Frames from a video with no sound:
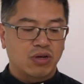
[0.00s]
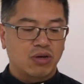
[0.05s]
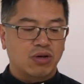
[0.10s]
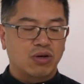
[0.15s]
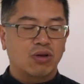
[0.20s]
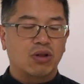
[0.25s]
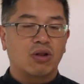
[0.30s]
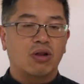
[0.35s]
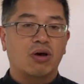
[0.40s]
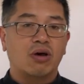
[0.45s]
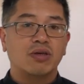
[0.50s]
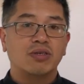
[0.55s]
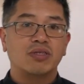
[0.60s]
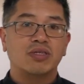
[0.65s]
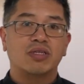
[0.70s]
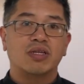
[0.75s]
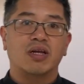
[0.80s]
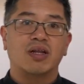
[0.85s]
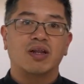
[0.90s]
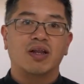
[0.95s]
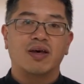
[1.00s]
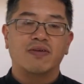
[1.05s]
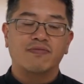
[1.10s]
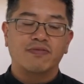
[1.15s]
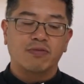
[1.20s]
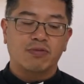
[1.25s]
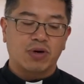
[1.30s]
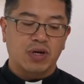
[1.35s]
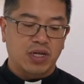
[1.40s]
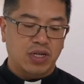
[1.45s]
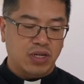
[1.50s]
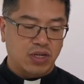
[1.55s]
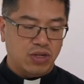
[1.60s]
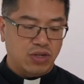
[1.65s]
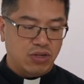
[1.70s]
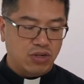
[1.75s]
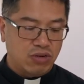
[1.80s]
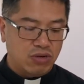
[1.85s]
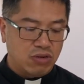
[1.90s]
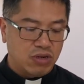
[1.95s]
who lost a loved one
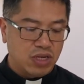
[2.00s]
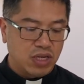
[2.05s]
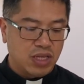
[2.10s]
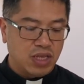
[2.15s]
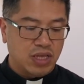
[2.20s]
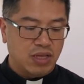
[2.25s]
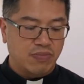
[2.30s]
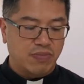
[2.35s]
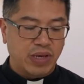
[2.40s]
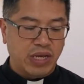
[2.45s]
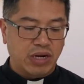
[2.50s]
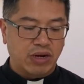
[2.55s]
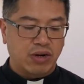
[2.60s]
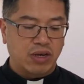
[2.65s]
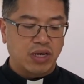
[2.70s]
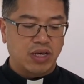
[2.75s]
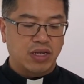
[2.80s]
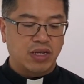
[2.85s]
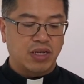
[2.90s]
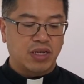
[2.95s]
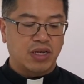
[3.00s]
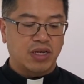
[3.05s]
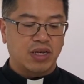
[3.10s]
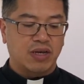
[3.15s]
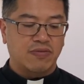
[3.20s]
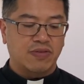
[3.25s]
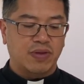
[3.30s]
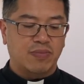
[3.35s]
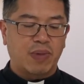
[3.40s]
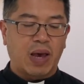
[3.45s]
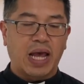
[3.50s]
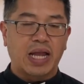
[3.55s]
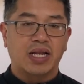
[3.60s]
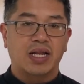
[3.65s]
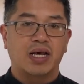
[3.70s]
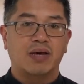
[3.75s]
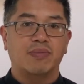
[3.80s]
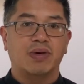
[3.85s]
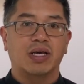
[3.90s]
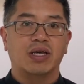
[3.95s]
during the period of the
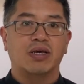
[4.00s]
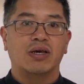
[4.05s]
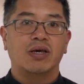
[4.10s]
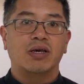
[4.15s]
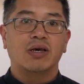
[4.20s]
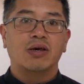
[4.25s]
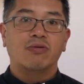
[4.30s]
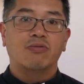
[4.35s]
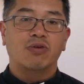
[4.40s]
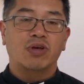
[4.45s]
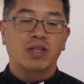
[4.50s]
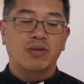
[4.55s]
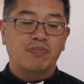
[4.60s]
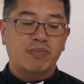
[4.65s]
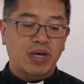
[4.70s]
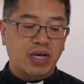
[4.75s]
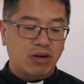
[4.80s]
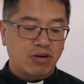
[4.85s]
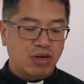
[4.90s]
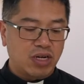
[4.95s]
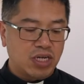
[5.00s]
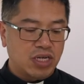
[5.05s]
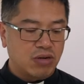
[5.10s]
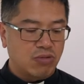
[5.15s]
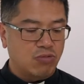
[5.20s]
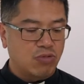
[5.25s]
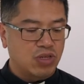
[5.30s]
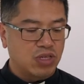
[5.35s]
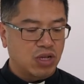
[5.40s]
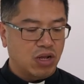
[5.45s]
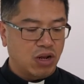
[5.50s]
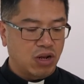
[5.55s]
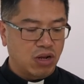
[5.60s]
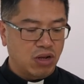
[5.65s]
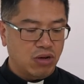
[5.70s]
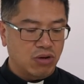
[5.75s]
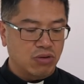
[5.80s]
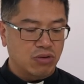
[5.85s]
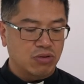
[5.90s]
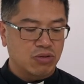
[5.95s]
pandemic when the parish was
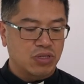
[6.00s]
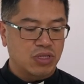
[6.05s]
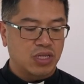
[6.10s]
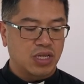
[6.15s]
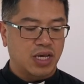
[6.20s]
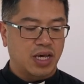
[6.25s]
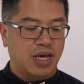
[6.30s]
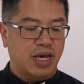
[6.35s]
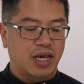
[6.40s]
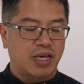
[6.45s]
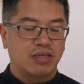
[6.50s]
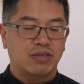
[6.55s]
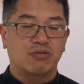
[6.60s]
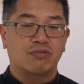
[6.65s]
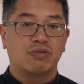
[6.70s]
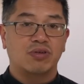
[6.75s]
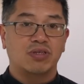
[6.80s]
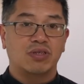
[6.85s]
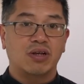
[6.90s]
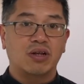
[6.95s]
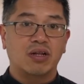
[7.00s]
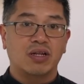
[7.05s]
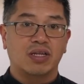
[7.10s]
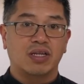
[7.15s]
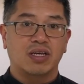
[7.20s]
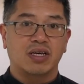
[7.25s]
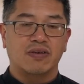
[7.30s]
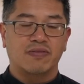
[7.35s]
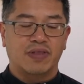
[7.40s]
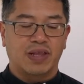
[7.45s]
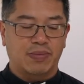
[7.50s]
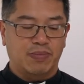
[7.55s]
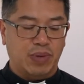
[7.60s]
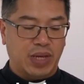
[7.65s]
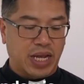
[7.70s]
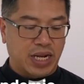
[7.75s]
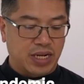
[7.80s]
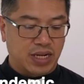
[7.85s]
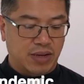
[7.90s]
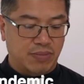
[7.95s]
closed as a result of the
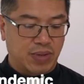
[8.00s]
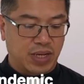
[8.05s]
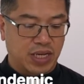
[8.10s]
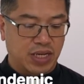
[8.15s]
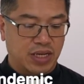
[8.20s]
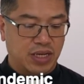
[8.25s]
pandemic.